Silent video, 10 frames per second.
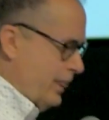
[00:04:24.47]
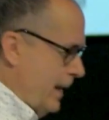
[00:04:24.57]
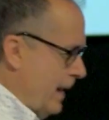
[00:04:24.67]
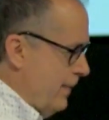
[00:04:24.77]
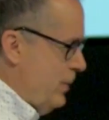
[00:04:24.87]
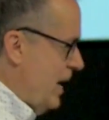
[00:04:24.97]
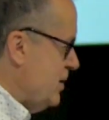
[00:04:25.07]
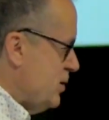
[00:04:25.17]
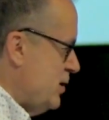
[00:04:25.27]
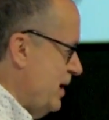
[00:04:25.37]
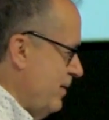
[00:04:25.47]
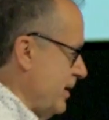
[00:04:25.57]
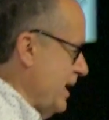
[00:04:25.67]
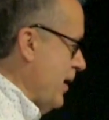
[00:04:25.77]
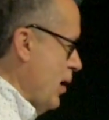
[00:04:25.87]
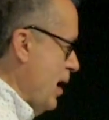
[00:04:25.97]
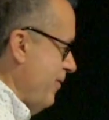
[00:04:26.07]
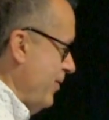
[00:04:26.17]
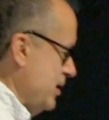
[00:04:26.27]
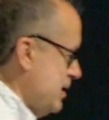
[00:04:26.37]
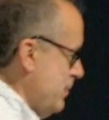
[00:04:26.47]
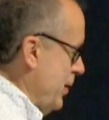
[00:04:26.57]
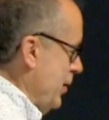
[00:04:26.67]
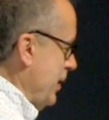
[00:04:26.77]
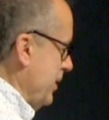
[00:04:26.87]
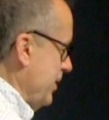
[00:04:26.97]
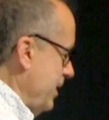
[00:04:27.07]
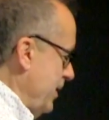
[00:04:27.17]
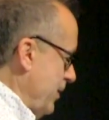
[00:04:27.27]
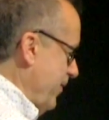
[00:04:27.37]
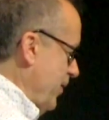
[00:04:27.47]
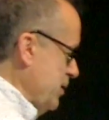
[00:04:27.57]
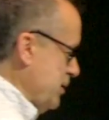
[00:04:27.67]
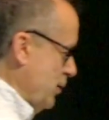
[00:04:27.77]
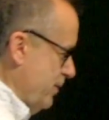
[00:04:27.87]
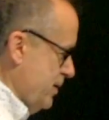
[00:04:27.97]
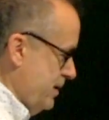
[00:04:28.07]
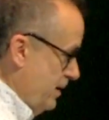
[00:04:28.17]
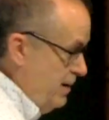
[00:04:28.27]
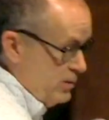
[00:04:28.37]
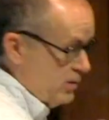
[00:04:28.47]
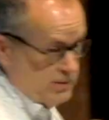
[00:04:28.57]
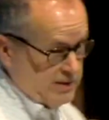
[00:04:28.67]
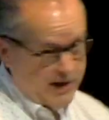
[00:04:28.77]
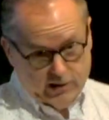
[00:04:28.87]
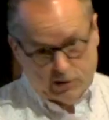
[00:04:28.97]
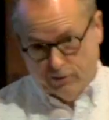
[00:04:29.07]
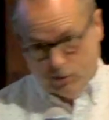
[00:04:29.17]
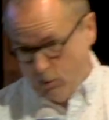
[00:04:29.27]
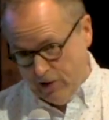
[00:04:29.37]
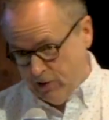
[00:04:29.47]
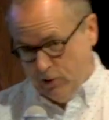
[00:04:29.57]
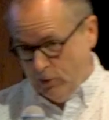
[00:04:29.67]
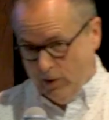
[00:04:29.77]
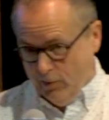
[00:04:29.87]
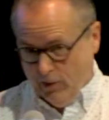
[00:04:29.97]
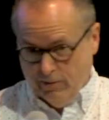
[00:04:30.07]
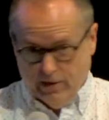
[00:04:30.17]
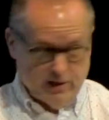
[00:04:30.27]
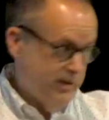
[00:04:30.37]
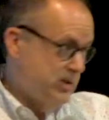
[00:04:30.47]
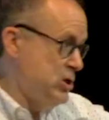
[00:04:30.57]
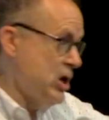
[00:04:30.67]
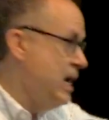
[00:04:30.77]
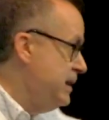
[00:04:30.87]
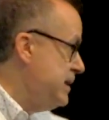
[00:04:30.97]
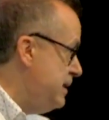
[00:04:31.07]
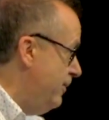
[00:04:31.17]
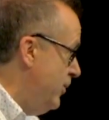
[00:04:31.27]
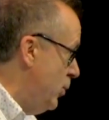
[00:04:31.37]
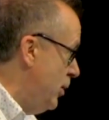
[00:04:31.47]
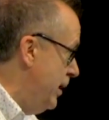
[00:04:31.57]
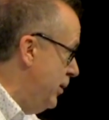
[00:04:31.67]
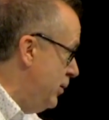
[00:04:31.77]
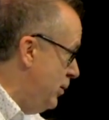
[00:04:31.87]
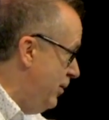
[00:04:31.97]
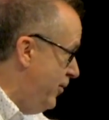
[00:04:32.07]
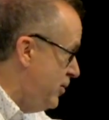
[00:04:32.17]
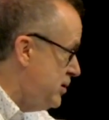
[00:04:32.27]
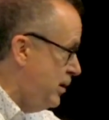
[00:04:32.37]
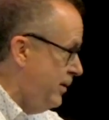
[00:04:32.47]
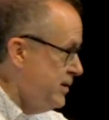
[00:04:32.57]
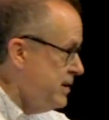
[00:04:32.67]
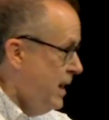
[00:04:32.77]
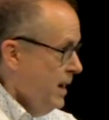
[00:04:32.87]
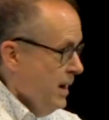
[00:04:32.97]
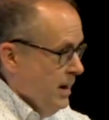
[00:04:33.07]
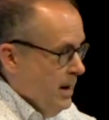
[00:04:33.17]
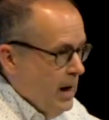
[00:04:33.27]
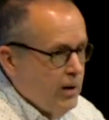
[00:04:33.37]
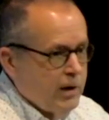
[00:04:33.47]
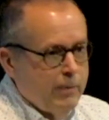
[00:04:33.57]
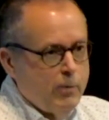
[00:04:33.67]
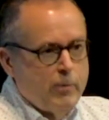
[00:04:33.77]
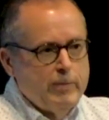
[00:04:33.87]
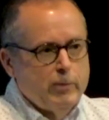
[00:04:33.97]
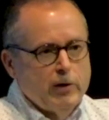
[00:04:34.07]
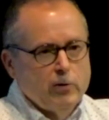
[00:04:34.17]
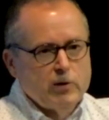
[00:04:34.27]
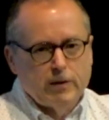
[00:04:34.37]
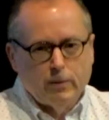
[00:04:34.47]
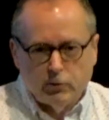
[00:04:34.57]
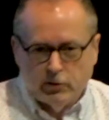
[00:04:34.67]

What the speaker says: Yeah, Pastor Stephen got off in the spirit in the first service, and second service was great too. I don't want to make you jealous if you weren't here during the first service. I know a couple people here are double